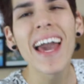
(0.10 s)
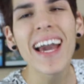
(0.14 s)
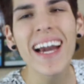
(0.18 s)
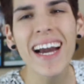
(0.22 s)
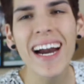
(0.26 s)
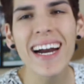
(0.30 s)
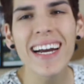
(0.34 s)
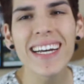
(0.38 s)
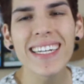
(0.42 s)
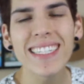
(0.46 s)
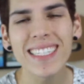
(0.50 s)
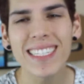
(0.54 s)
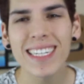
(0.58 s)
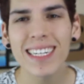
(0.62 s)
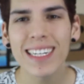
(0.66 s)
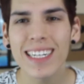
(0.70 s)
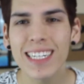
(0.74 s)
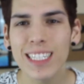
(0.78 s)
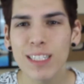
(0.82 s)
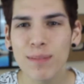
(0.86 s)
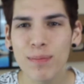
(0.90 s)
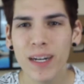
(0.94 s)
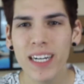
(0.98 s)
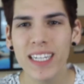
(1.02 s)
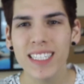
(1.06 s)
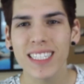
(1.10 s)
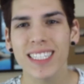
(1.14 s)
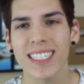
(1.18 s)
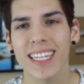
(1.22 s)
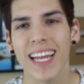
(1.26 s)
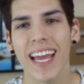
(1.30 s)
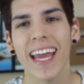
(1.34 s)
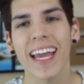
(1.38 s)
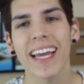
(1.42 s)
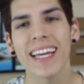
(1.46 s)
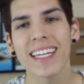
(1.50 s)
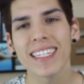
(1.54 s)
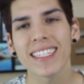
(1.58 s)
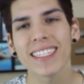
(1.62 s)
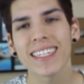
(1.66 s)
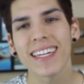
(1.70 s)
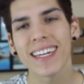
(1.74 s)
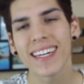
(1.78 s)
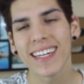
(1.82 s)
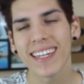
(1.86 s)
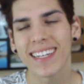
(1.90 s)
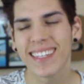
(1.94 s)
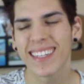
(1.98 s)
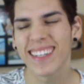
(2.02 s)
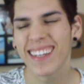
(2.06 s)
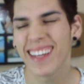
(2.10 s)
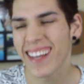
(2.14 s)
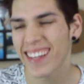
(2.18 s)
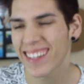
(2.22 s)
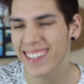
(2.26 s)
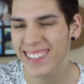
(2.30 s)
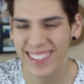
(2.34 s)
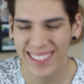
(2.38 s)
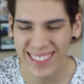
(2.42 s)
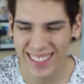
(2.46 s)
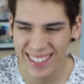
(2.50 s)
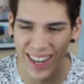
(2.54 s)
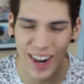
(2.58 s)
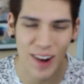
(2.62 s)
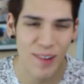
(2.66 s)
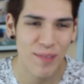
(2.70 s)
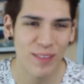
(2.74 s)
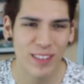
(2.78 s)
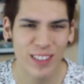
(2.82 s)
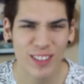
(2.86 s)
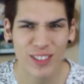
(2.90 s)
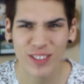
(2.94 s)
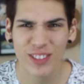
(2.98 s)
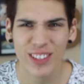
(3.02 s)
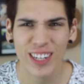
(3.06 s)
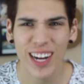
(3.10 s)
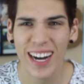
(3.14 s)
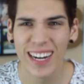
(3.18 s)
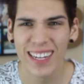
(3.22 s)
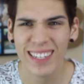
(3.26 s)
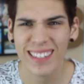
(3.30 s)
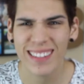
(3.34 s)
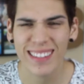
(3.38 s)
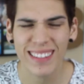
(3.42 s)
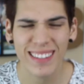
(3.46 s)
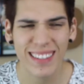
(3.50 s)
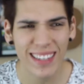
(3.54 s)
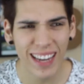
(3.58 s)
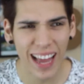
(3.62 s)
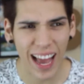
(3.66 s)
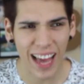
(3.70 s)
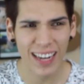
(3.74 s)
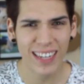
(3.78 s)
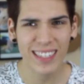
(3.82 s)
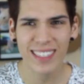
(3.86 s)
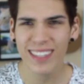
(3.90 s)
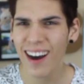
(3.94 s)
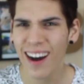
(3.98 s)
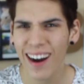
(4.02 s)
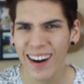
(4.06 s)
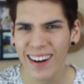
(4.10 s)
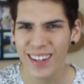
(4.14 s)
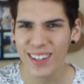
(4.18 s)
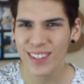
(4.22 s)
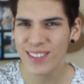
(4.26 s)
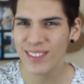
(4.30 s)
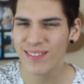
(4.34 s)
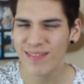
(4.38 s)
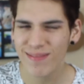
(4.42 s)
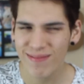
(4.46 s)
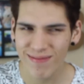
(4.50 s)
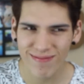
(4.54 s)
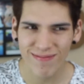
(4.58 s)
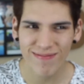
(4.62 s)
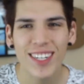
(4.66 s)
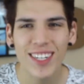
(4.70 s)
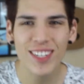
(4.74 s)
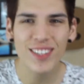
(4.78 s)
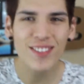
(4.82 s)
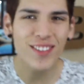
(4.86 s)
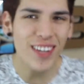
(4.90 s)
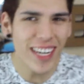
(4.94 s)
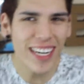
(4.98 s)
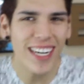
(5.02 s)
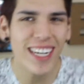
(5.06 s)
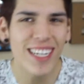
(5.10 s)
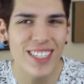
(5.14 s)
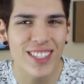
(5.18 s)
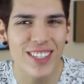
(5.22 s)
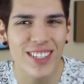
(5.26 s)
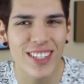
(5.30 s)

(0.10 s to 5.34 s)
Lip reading: Hey guys, it's Branson, and I almost forgot how to talk. Great